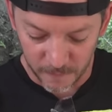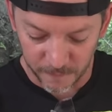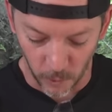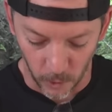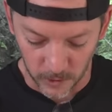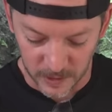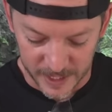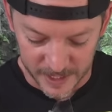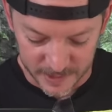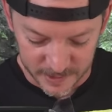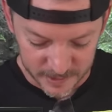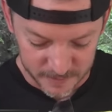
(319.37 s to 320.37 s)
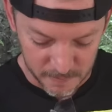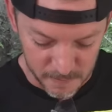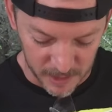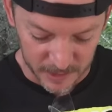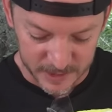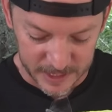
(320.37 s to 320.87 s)
four-lens
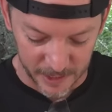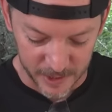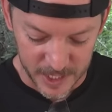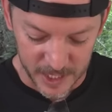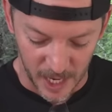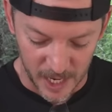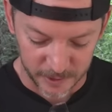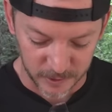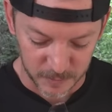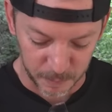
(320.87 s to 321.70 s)
military goggles,